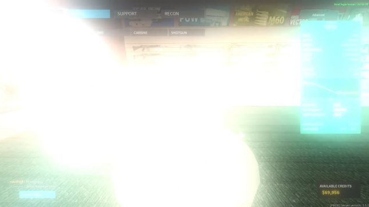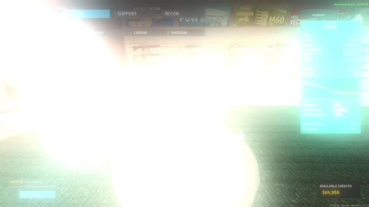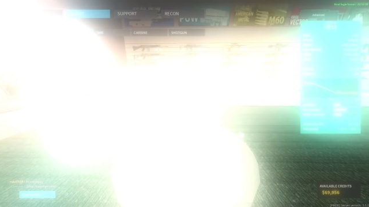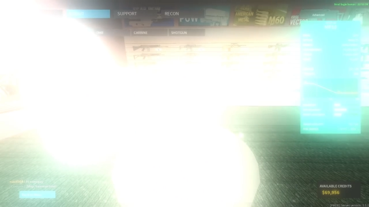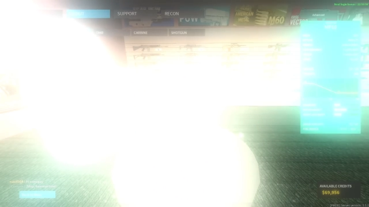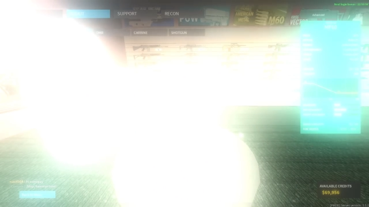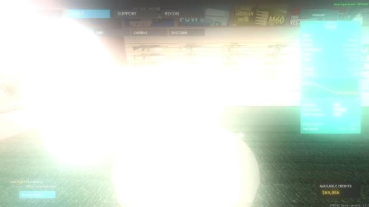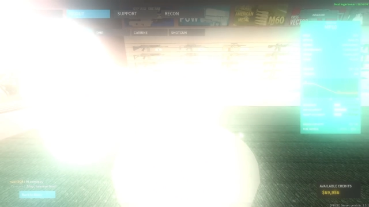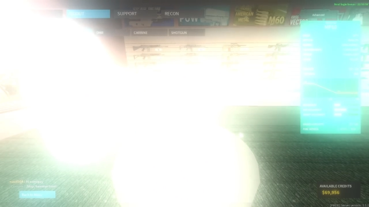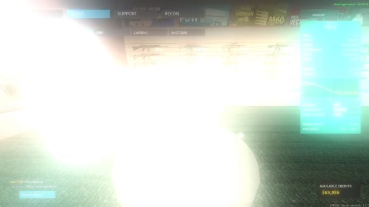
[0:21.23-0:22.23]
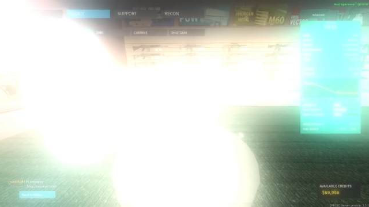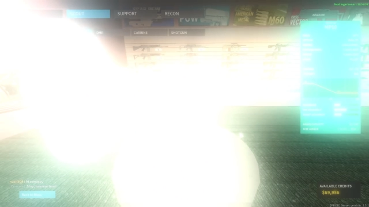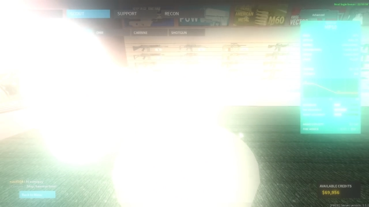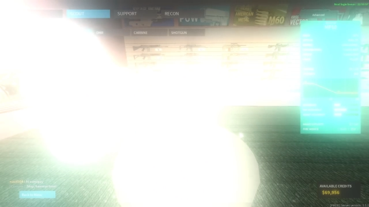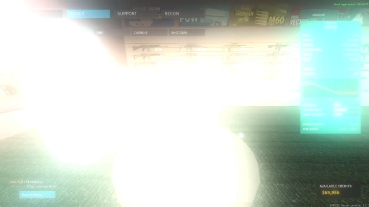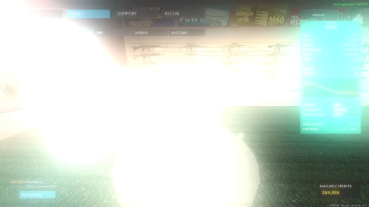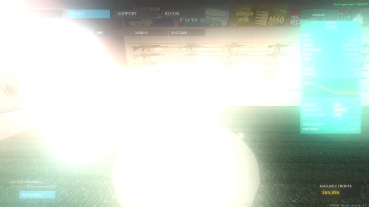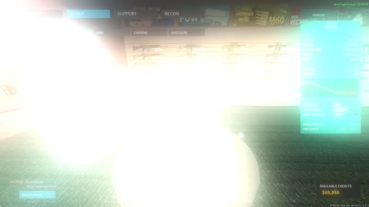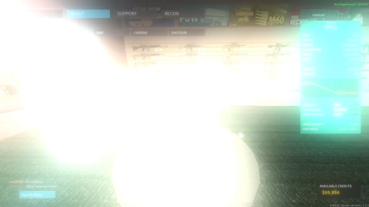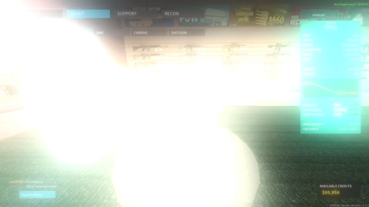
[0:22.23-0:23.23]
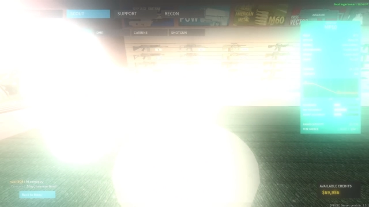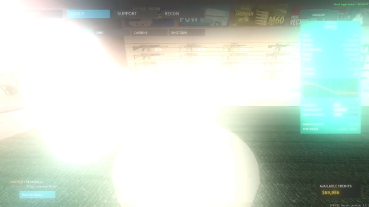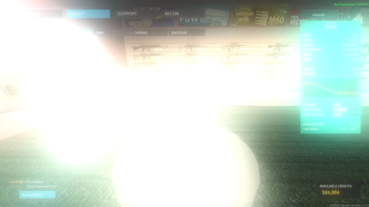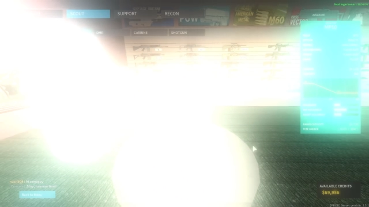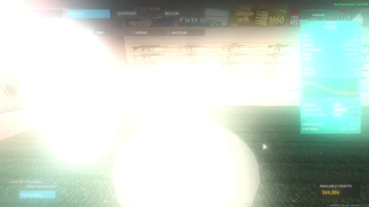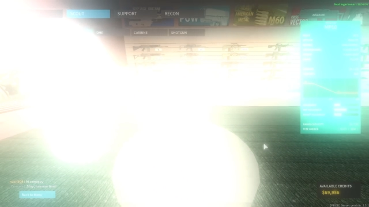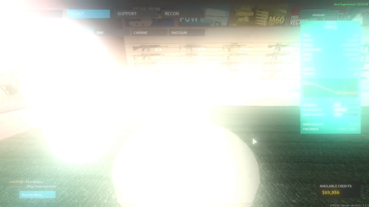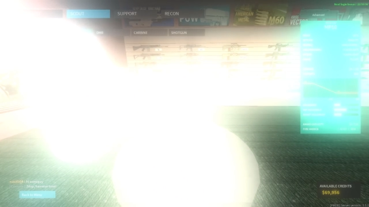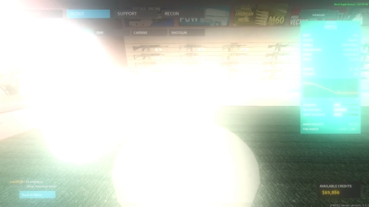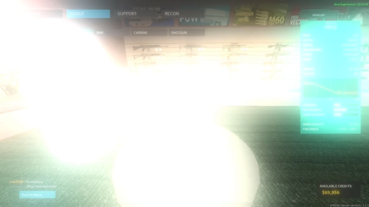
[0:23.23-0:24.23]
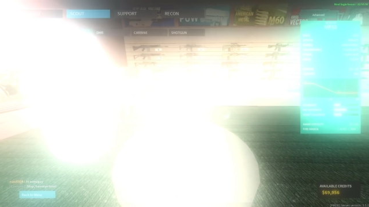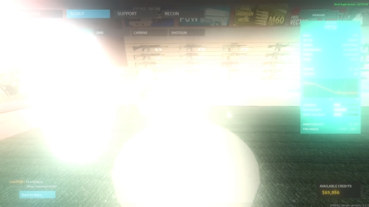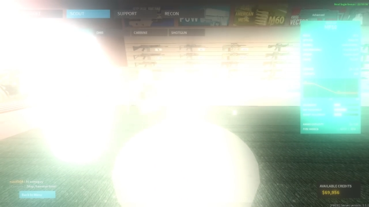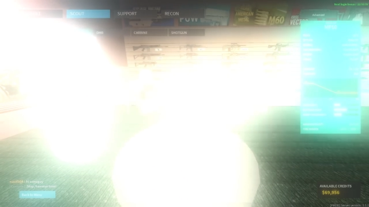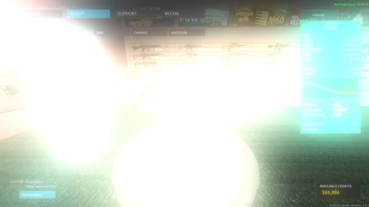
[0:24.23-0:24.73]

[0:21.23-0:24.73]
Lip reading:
[unreadable: no face in view]